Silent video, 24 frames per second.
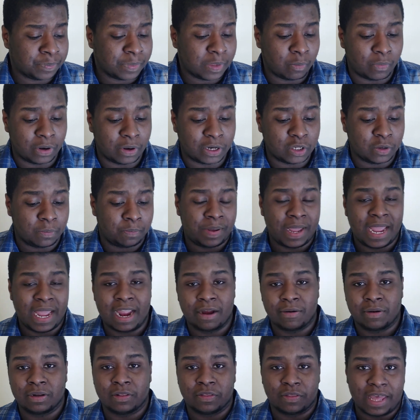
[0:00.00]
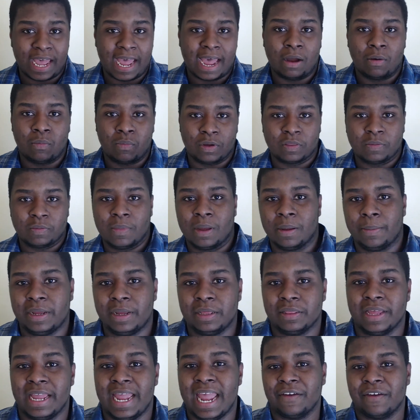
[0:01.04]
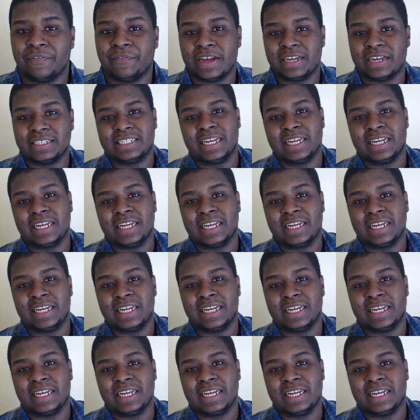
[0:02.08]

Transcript: When you pair that with maybe the FX